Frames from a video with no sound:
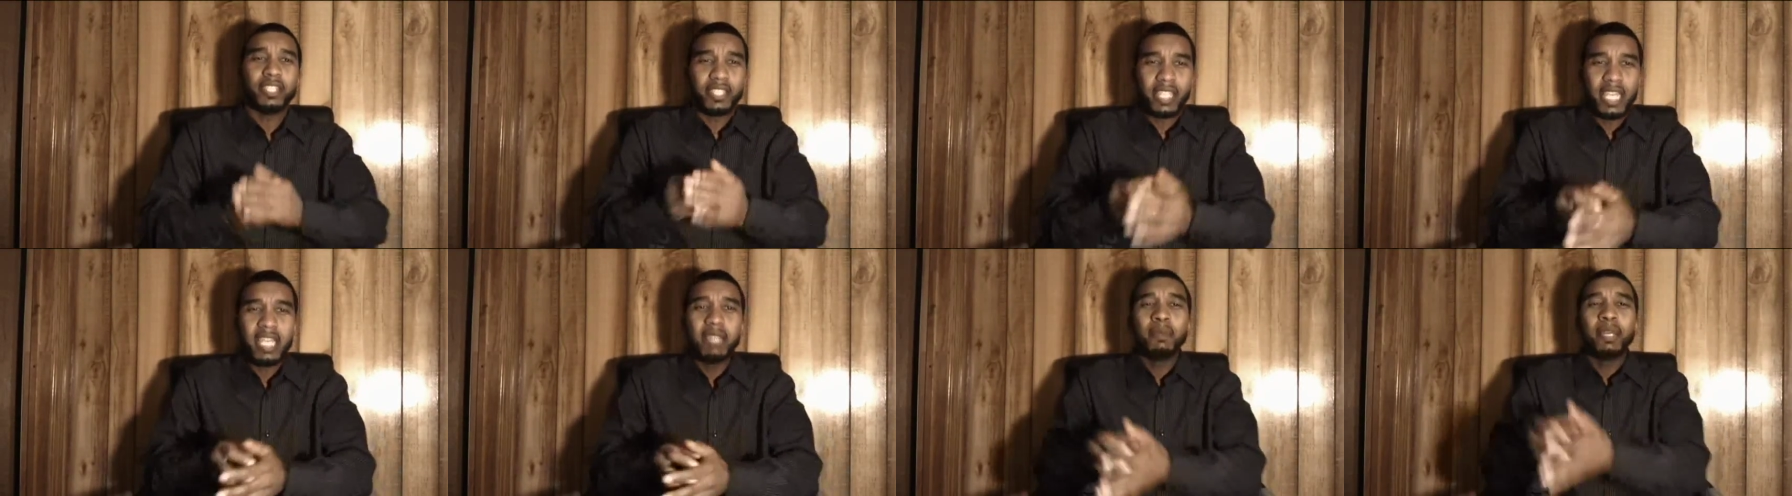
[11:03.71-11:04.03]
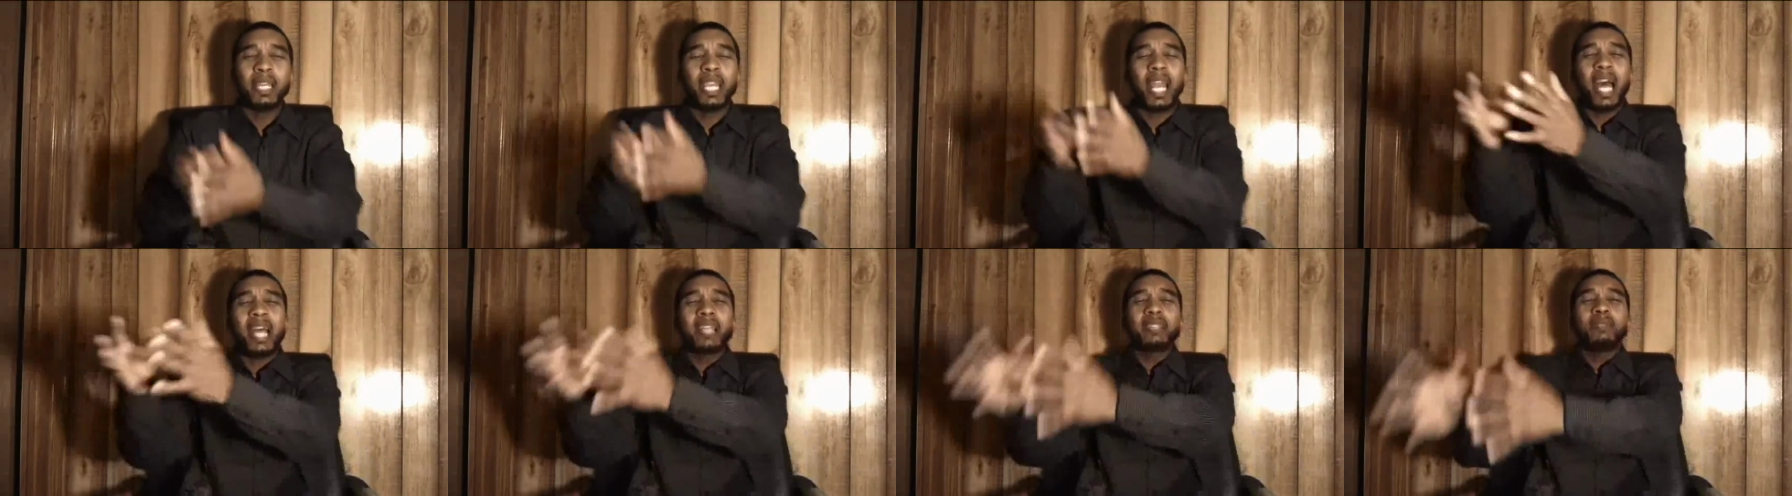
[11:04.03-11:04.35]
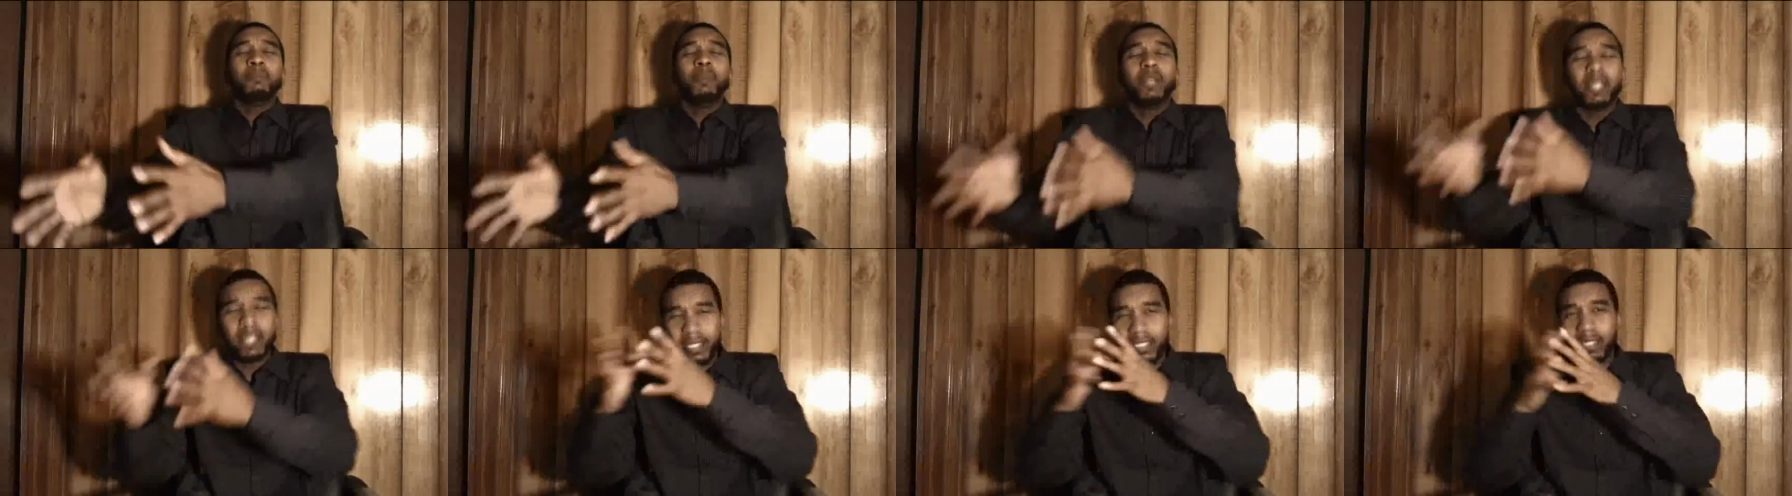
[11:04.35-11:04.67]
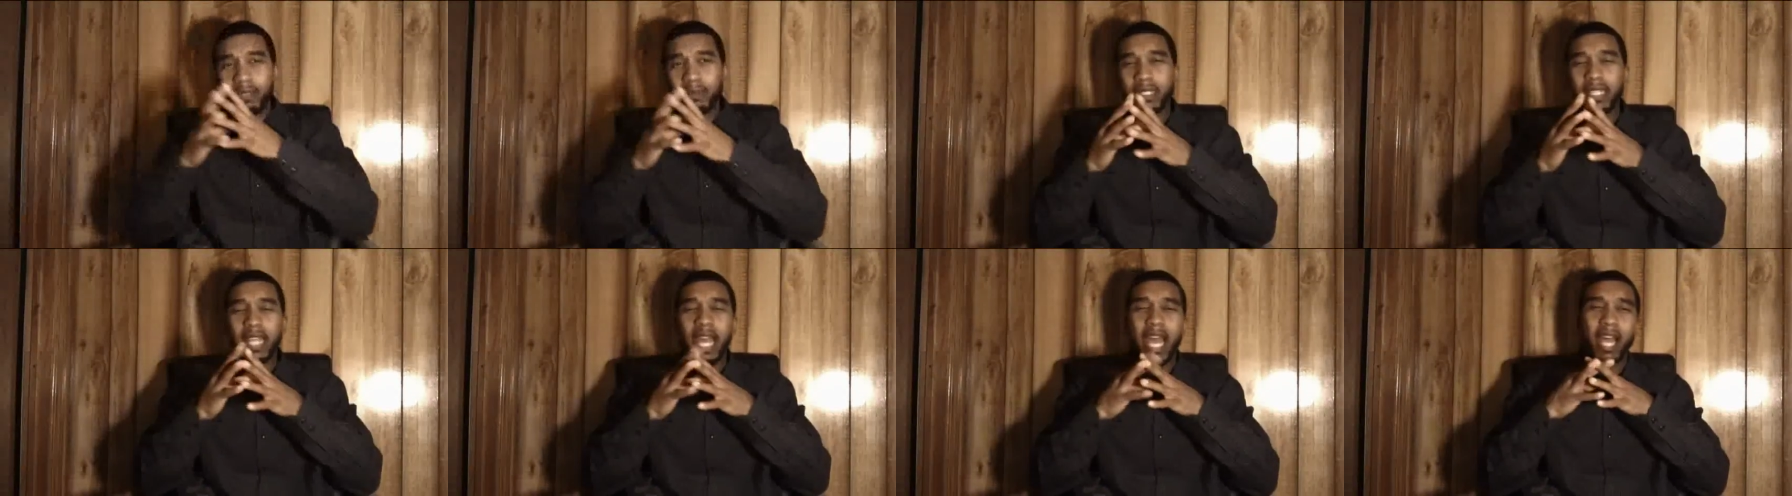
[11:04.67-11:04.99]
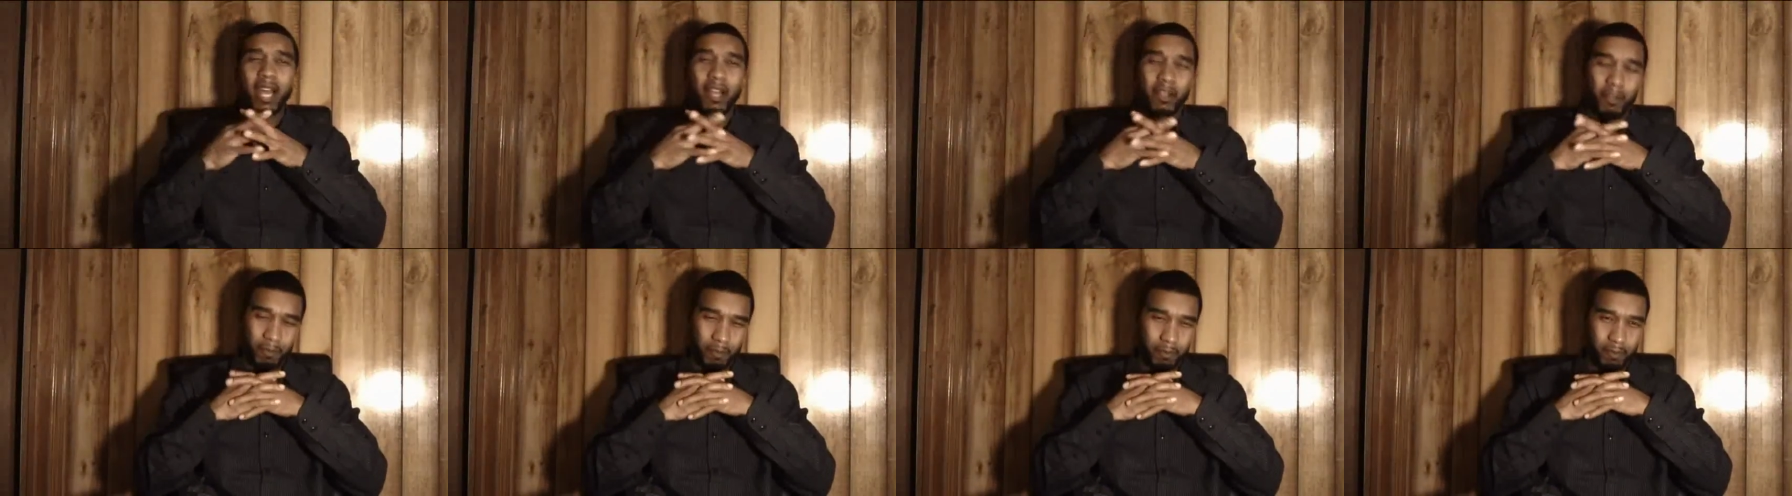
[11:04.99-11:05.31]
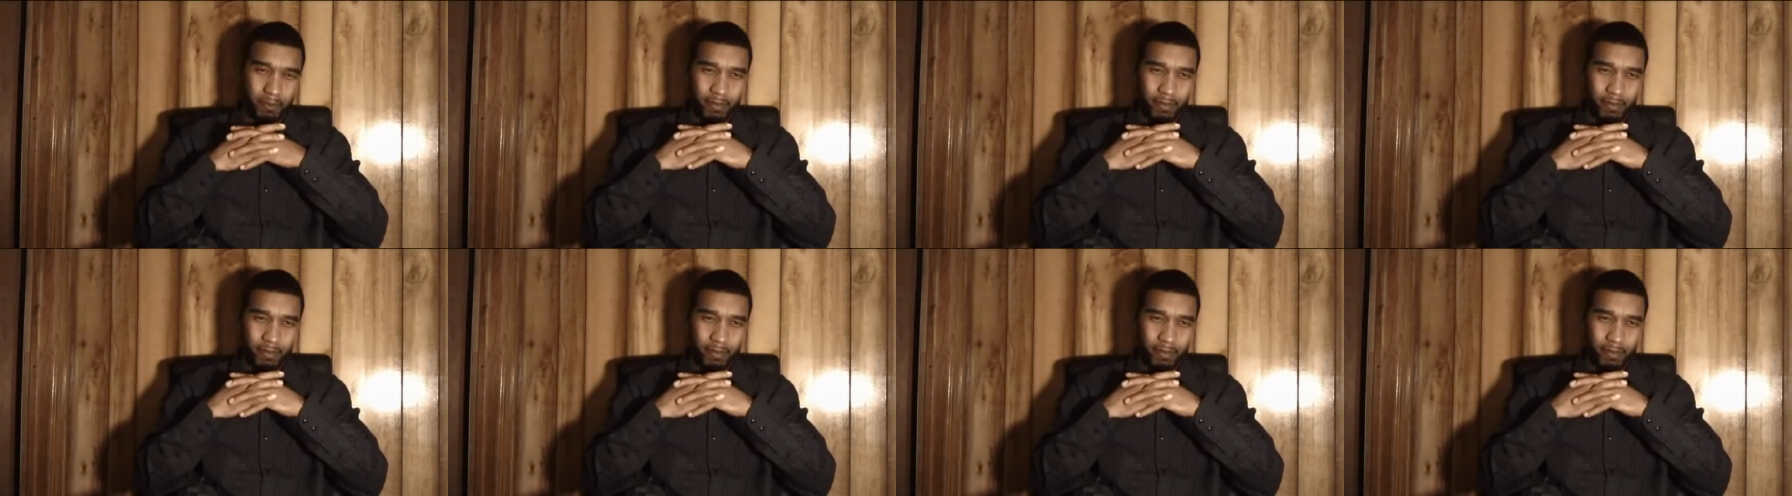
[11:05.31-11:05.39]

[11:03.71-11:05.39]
demonize Muslims now.